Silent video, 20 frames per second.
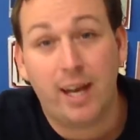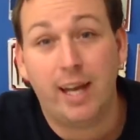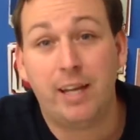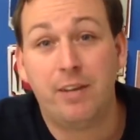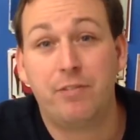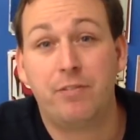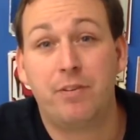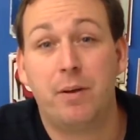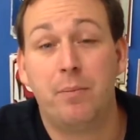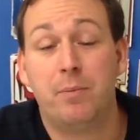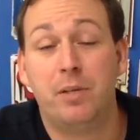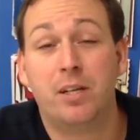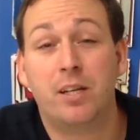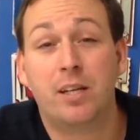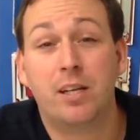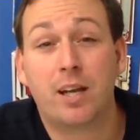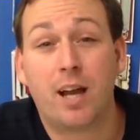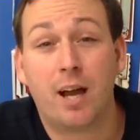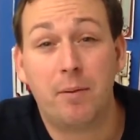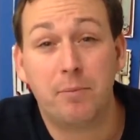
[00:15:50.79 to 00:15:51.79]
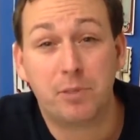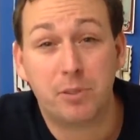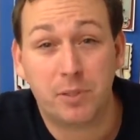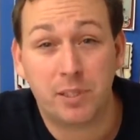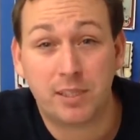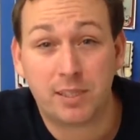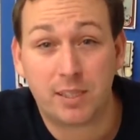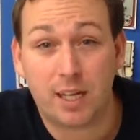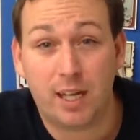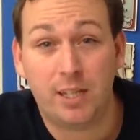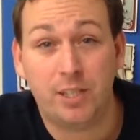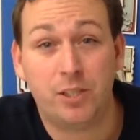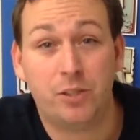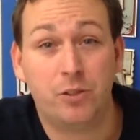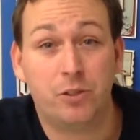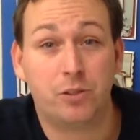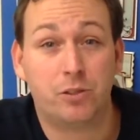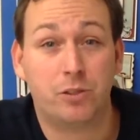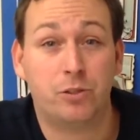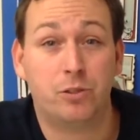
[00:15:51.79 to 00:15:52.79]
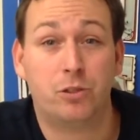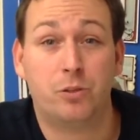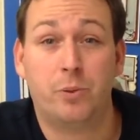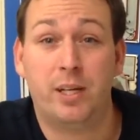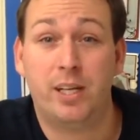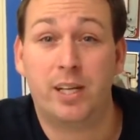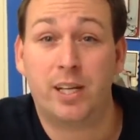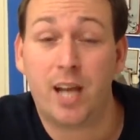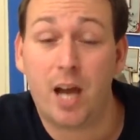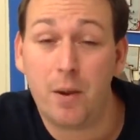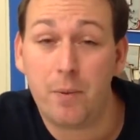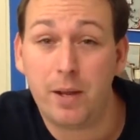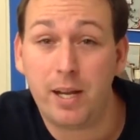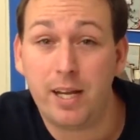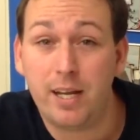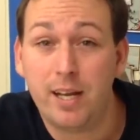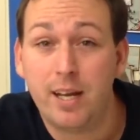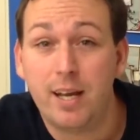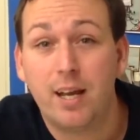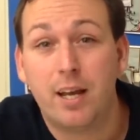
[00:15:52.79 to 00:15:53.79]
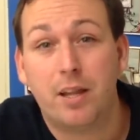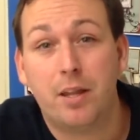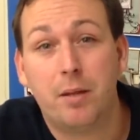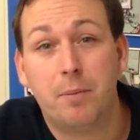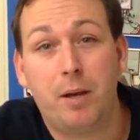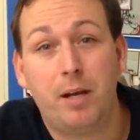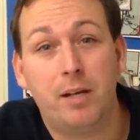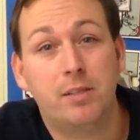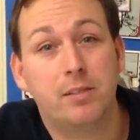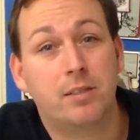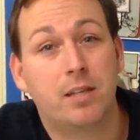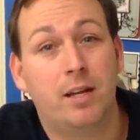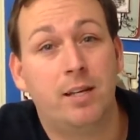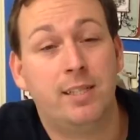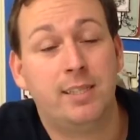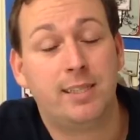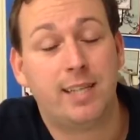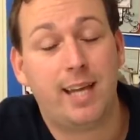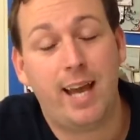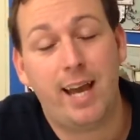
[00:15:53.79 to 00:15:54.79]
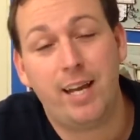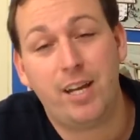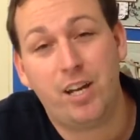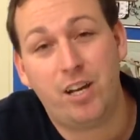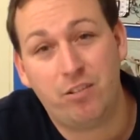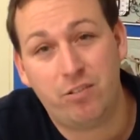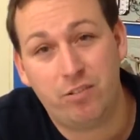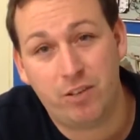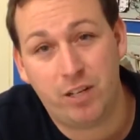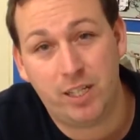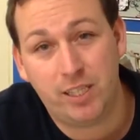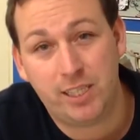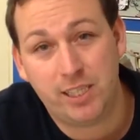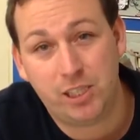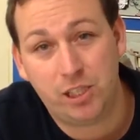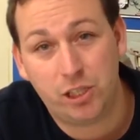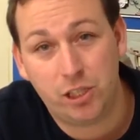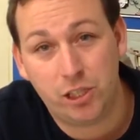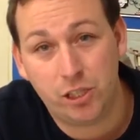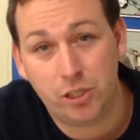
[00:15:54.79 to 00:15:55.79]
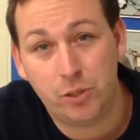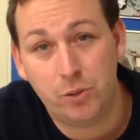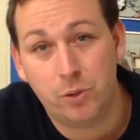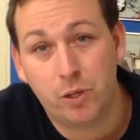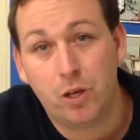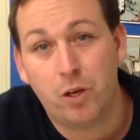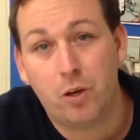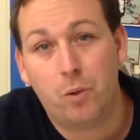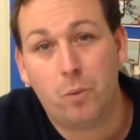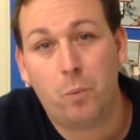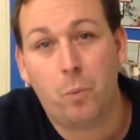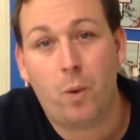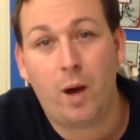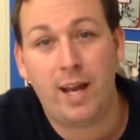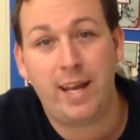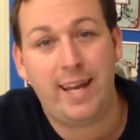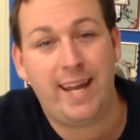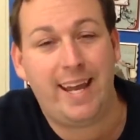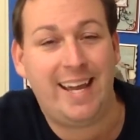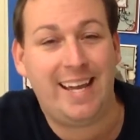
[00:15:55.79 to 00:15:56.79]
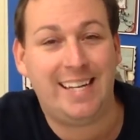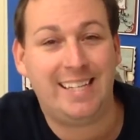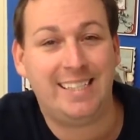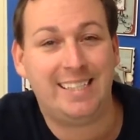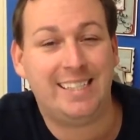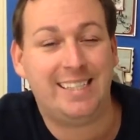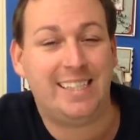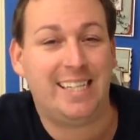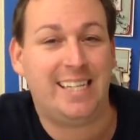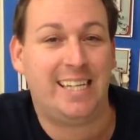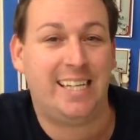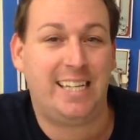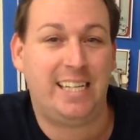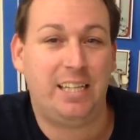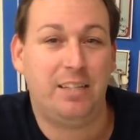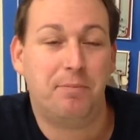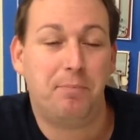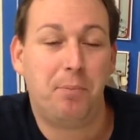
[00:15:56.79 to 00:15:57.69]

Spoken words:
If you're going to come to us and you're not too sure where you're going, the postcode is NR32 1NT.